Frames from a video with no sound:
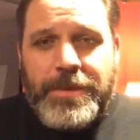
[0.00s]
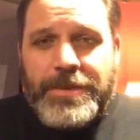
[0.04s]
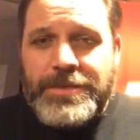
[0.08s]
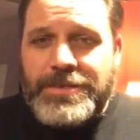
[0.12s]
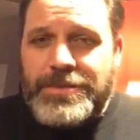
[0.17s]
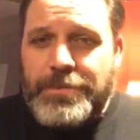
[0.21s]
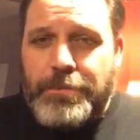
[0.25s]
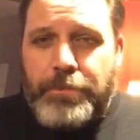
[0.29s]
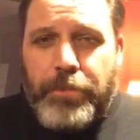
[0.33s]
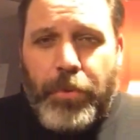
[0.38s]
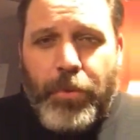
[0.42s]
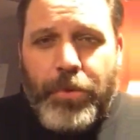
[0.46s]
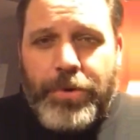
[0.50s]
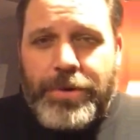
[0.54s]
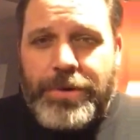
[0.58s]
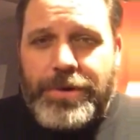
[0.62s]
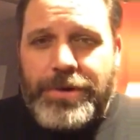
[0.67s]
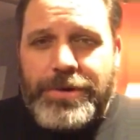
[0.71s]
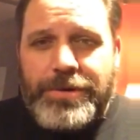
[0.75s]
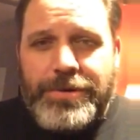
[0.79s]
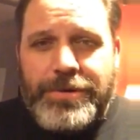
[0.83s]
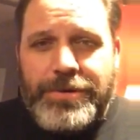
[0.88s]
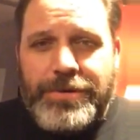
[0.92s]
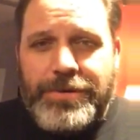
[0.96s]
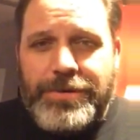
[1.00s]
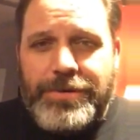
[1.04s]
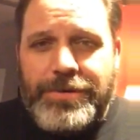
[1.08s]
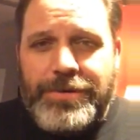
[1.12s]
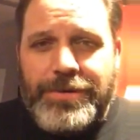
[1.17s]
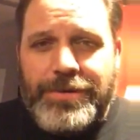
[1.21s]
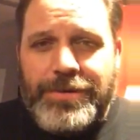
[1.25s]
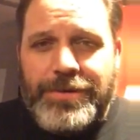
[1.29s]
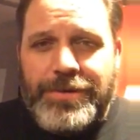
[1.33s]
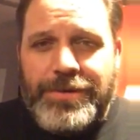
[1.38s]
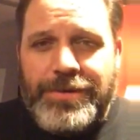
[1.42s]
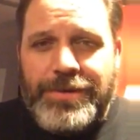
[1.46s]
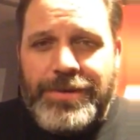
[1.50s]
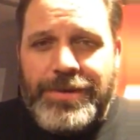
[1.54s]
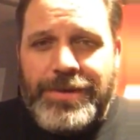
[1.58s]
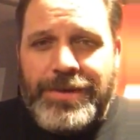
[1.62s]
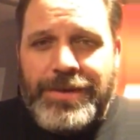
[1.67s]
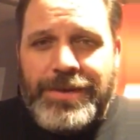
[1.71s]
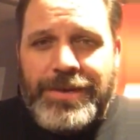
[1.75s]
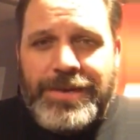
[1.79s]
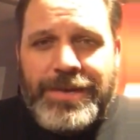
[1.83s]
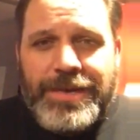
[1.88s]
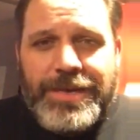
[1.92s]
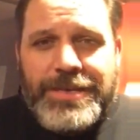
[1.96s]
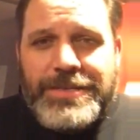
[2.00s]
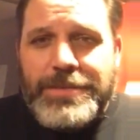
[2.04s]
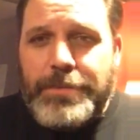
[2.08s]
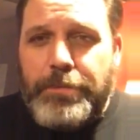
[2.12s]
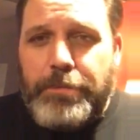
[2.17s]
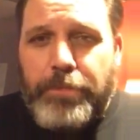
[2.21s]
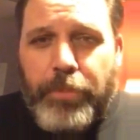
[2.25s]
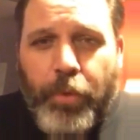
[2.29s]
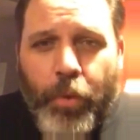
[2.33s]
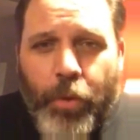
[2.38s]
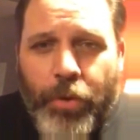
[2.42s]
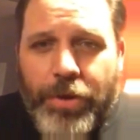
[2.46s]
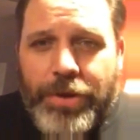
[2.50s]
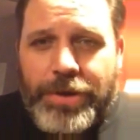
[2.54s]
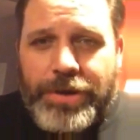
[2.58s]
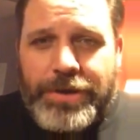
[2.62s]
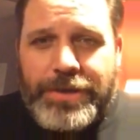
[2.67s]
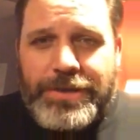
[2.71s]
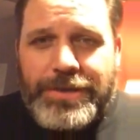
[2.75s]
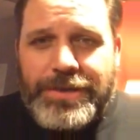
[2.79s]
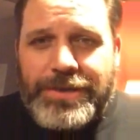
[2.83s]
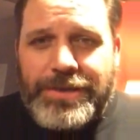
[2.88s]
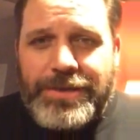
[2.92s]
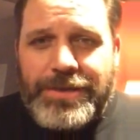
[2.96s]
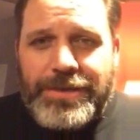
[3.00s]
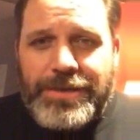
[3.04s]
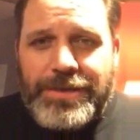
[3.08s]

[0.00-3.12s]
It's important. It's important.